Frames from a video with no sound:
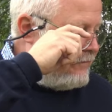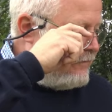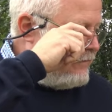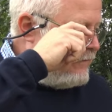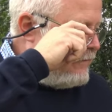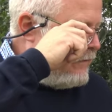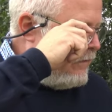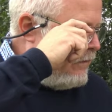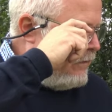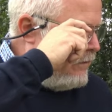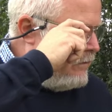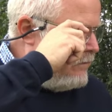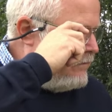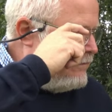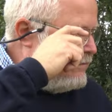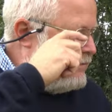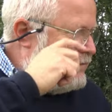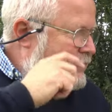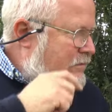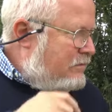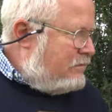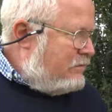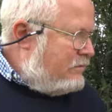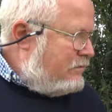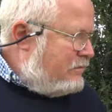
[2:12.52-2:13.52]

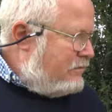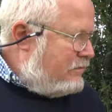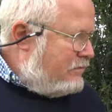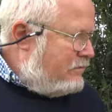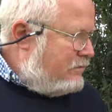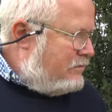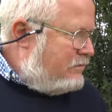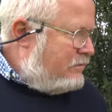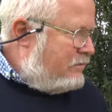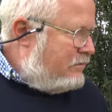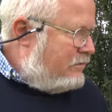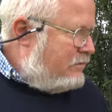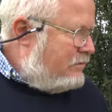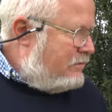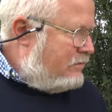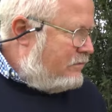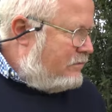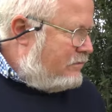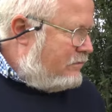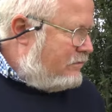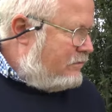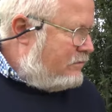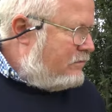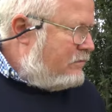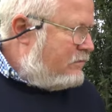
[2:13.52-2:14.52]

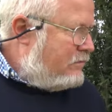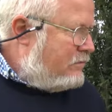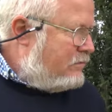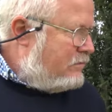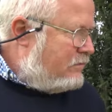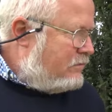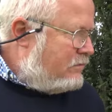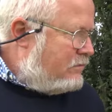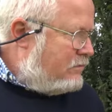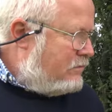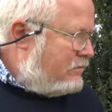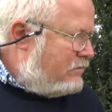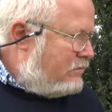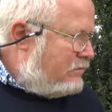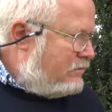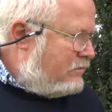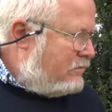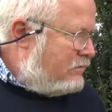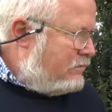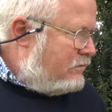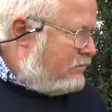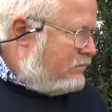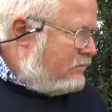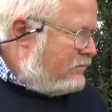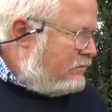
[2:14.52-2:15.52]

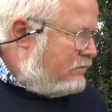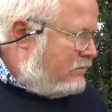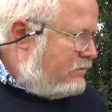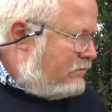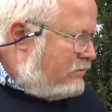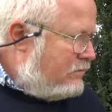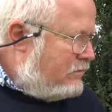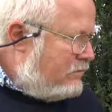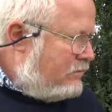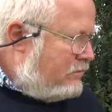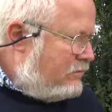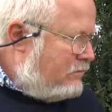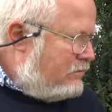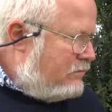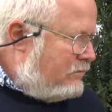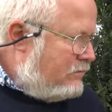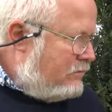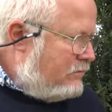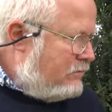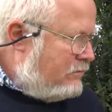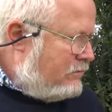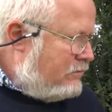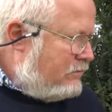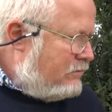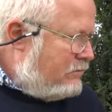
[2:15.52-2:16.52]

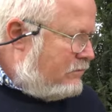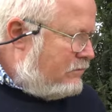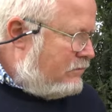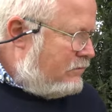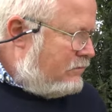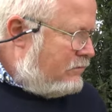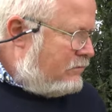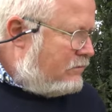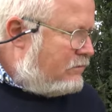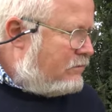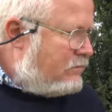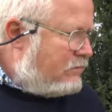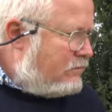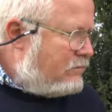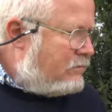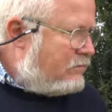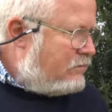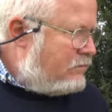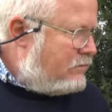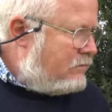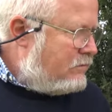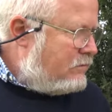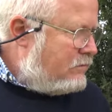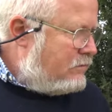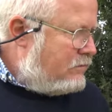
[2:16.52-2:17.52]

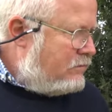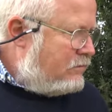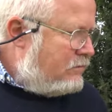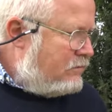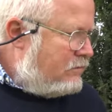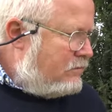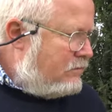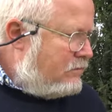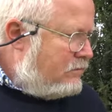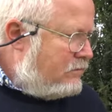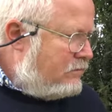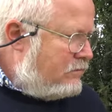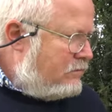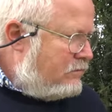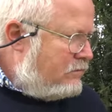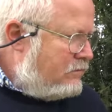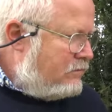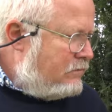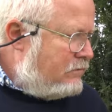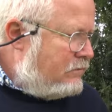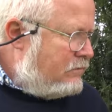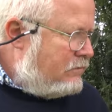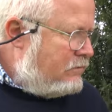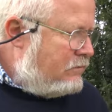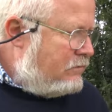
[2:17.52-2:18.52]

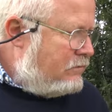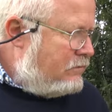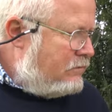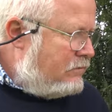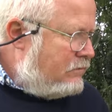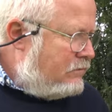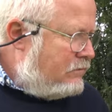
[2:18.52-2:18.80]
This person isn't speaking.